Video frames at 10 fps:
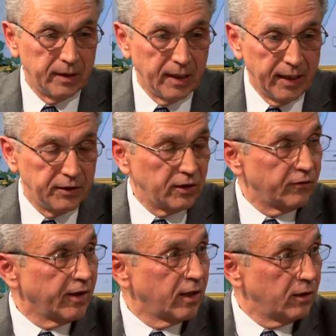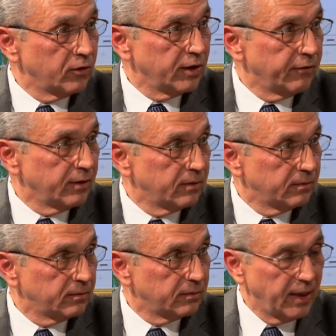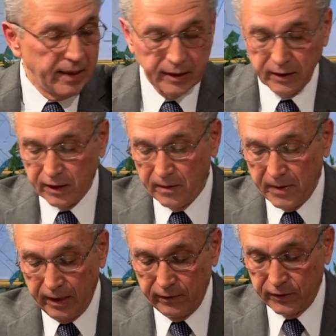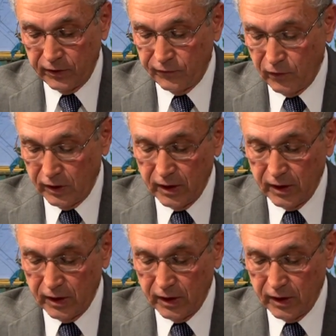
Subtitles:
the diocese is very closely connected to the parish as far as.